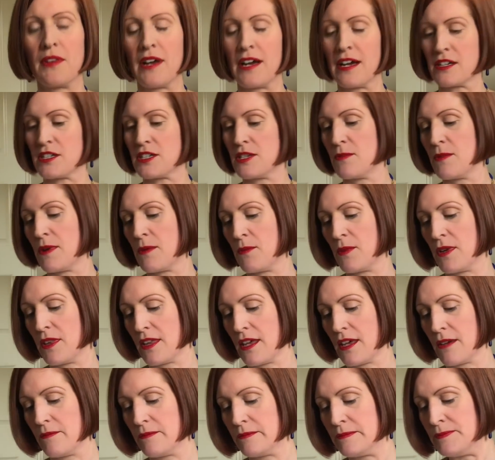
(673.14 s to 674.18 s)
that actually went with
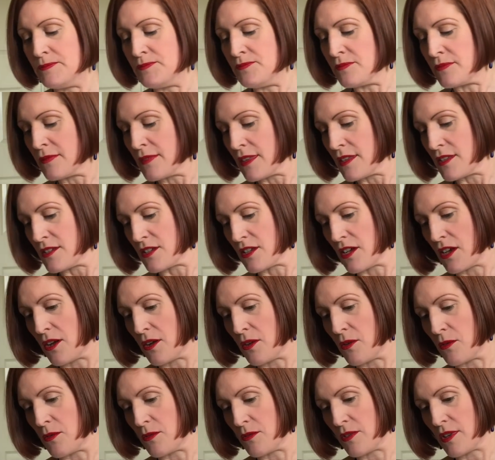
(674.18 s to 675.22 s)
it.
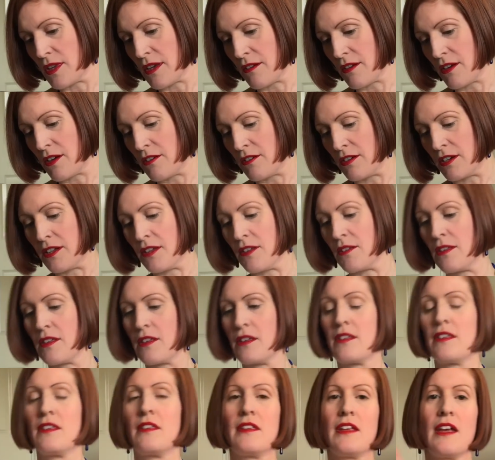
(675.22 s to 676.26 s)
So there are another,
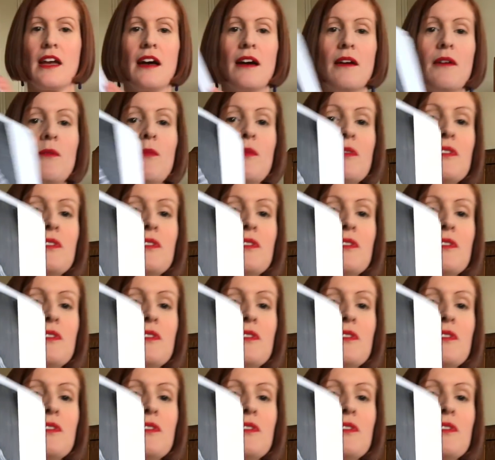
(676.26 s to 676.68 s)
yeah, I